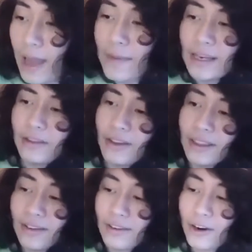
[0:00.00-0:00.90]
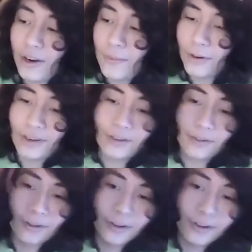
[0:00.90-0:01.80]
I mean, look at this cardboard
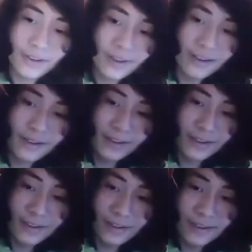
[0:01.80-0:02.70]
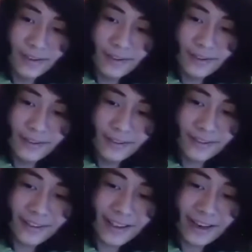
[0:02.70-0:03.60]
controller.
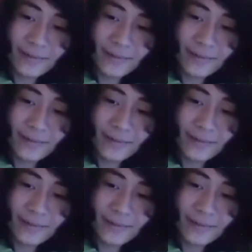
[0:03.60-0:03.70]
Looks like I